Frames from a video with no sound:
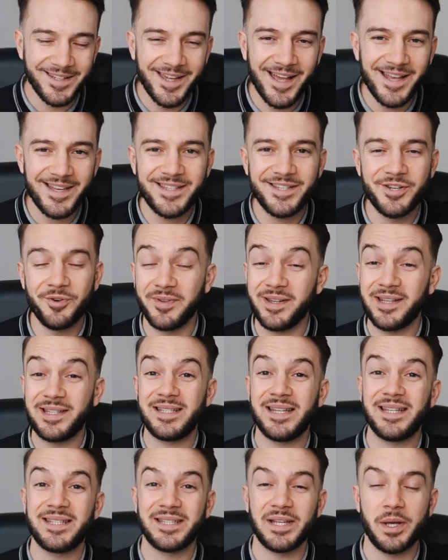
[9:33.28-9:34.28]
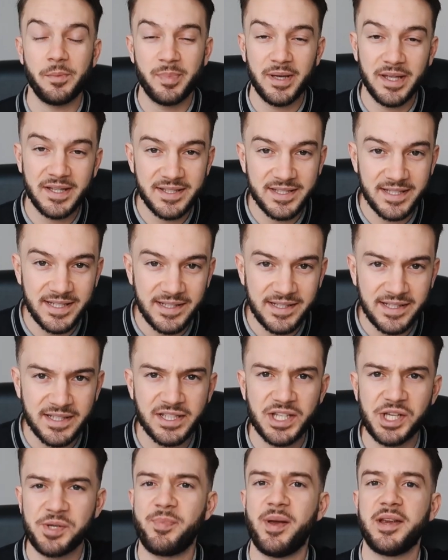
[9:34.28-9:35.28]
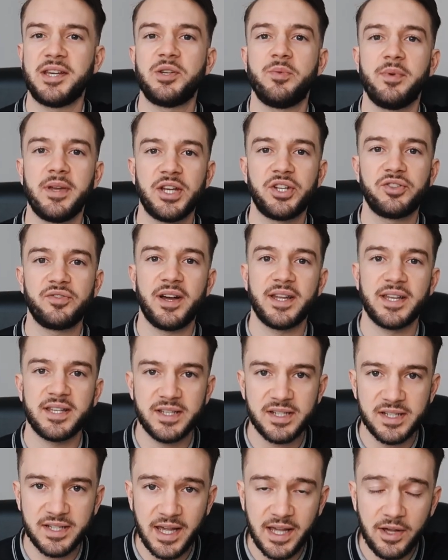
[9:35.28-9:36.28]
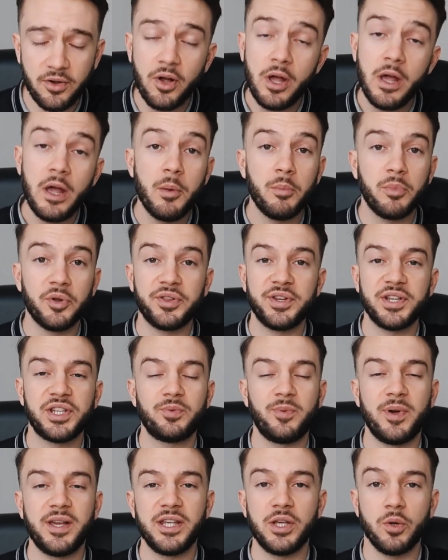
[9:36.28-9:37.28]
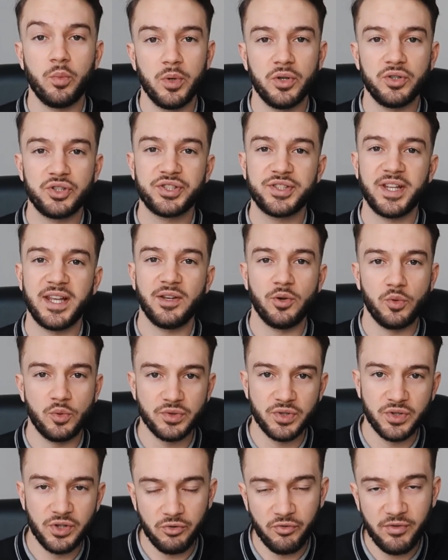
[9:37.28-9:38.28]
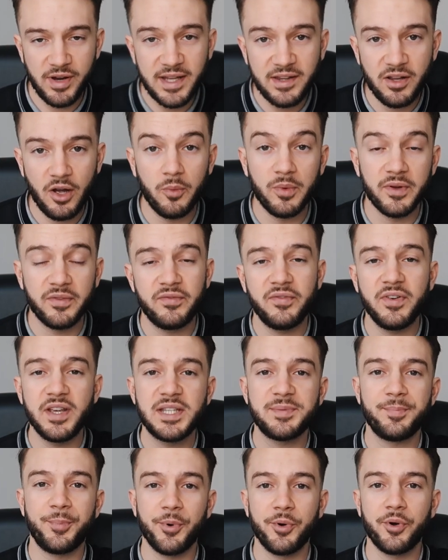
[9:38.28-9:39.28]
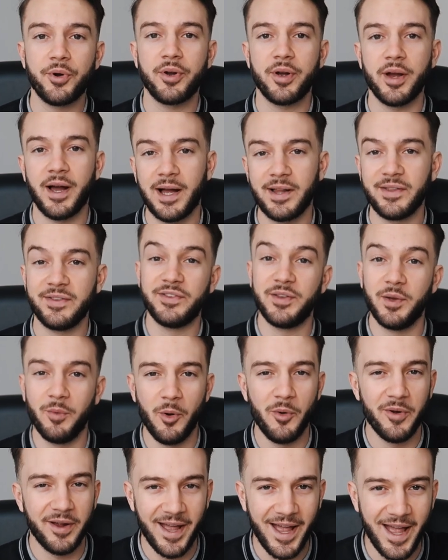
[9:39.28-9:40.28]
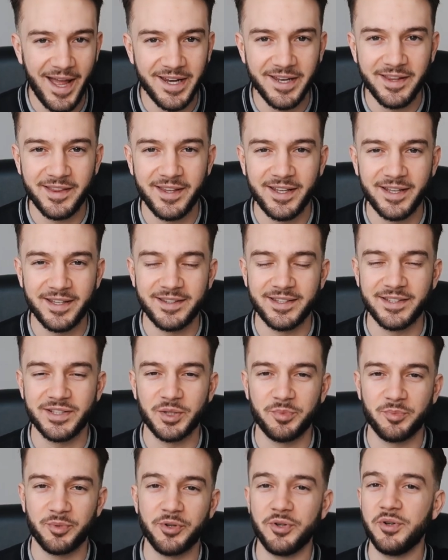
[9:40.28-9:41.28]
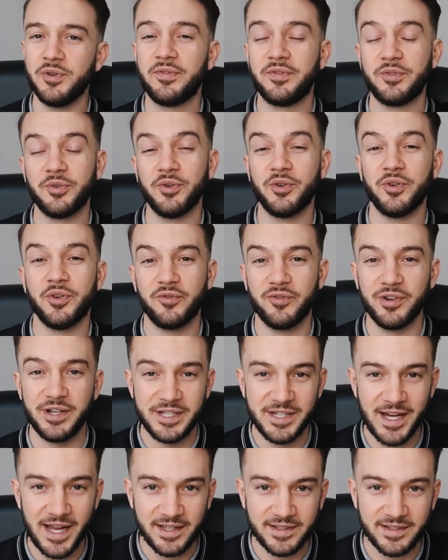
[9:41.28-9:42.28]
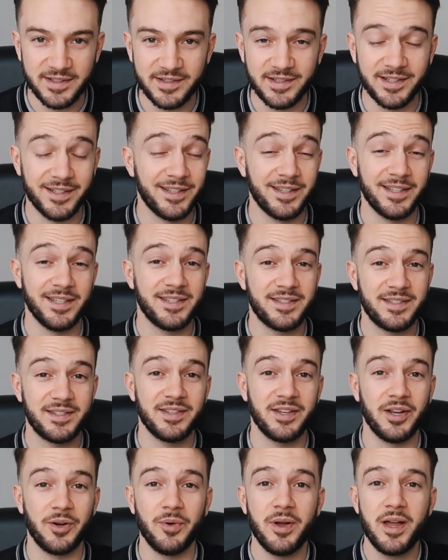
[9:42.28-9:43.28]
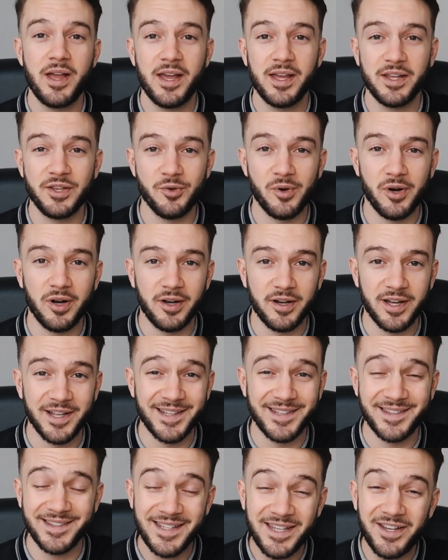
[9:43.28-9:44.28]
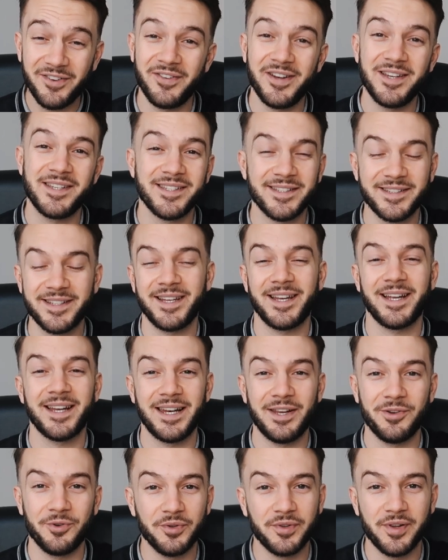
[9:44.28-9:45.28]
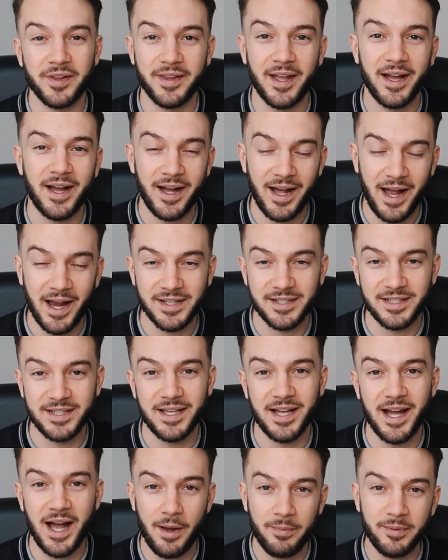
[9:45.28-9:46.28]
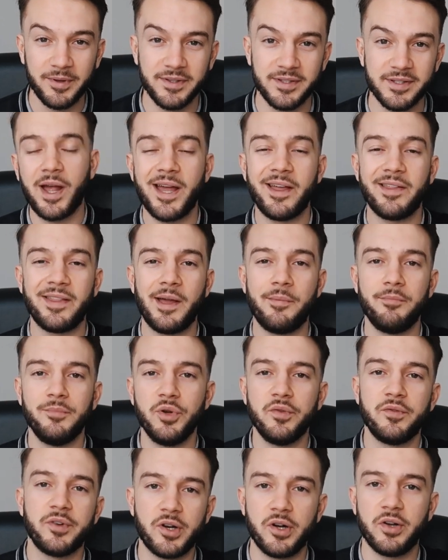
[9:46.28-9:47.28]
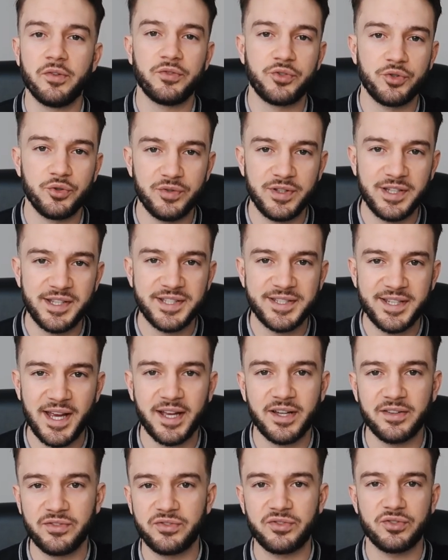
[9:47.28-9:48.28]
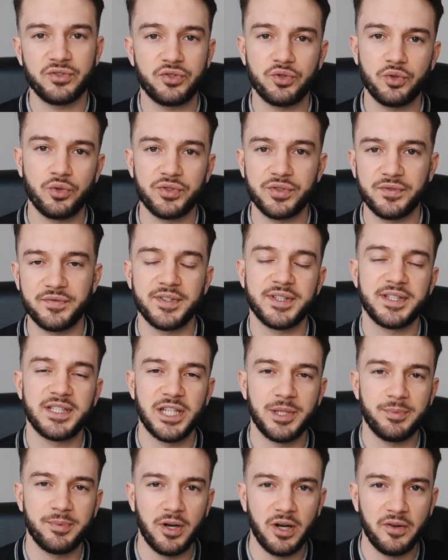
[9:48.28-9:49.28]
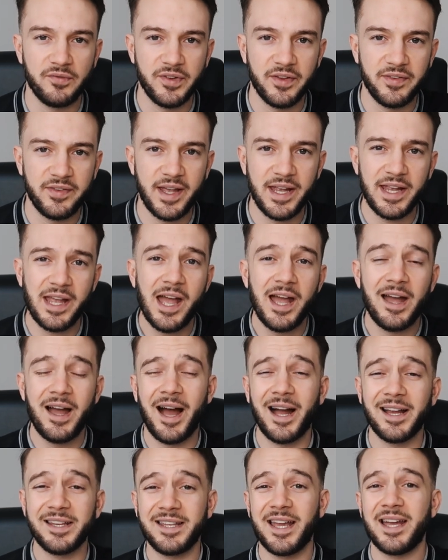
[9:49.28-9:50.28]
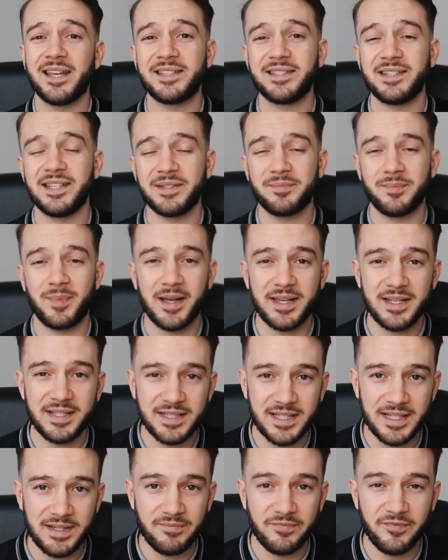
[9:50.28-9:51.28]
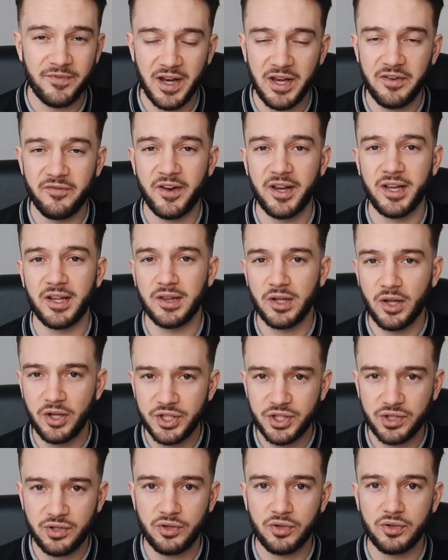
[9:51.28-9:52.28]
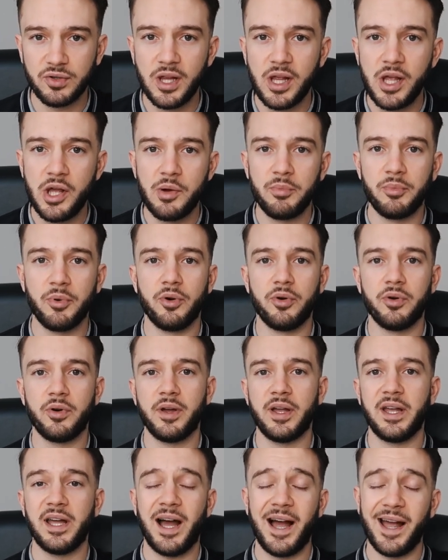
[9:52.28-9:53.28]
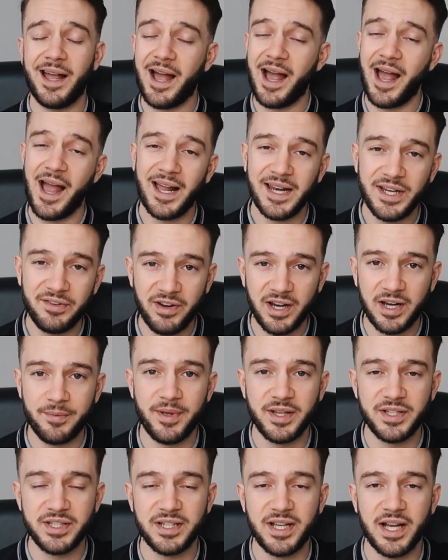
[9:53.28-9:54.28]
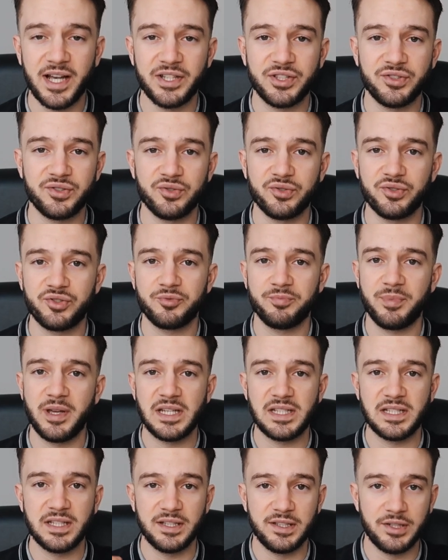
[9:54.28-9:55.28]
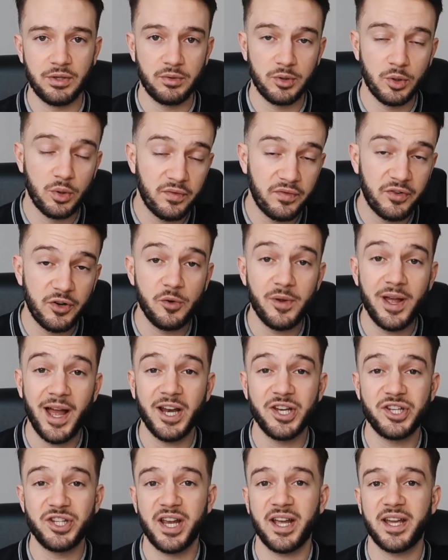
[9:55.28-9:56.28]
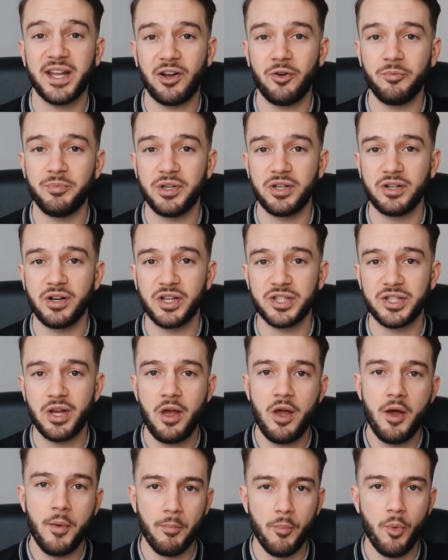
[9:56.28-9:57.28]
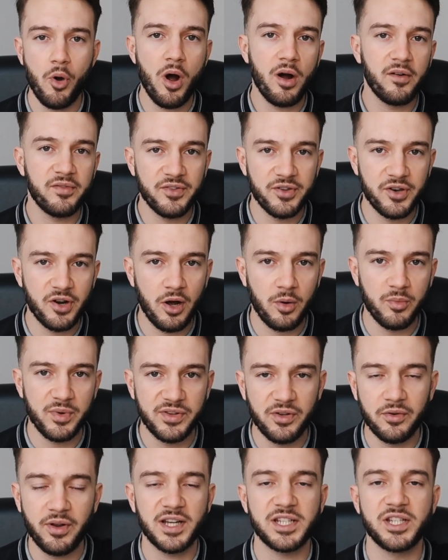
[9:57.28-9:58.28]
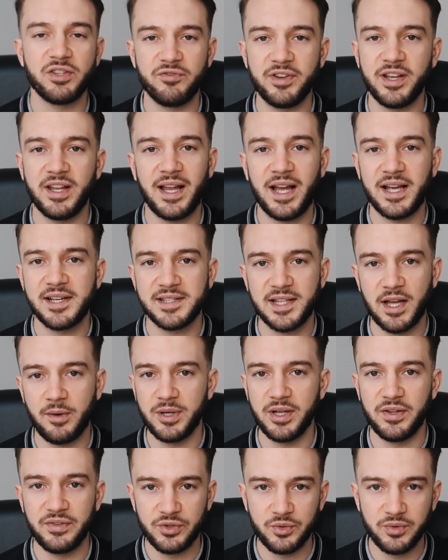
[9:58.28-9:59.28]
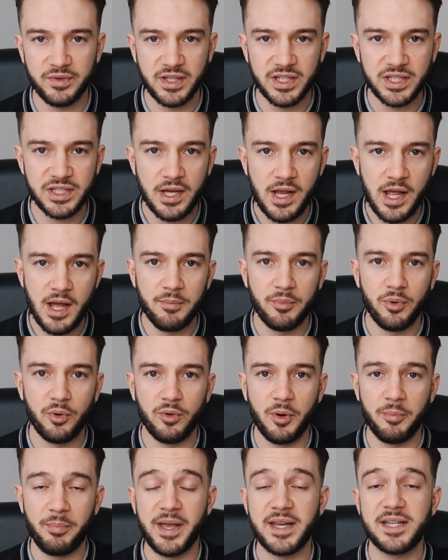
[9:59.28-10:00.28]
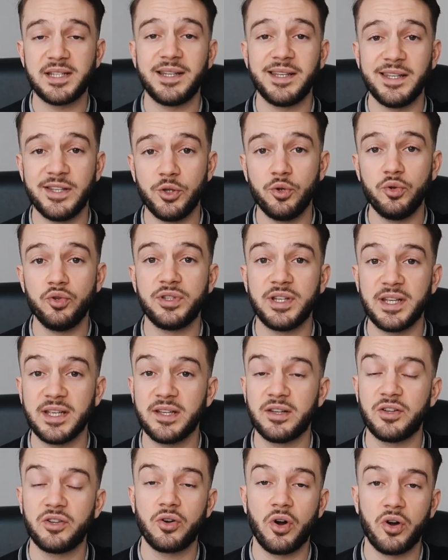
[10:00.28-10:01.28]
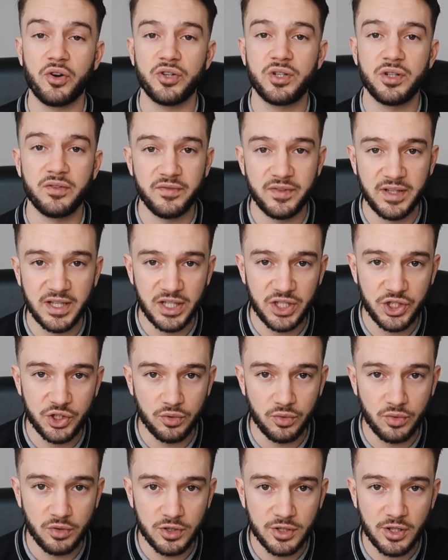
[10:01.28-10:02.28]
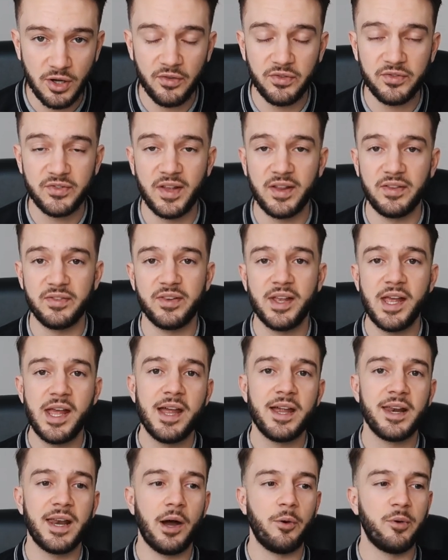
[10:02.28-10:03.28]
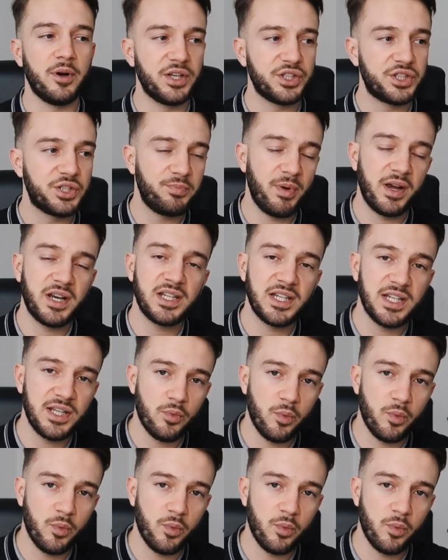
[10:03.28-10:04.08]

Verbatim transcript: yes, this is a bit tedious, especially when you're trying to scale, but this way you will stay under the radar with Facebook and you won't get anything disapproved or rejected. At least, you are decreasing the likelihood that that actually happens. Okay, and then moving on to the second sort of tip of the day. And yes, this might seem very, very logical, but I highly recommend you guys just basically, you know, look through it and check it out, because more often than not, we don't actually realize that we are doing this, but basically using controversial content. Now, especially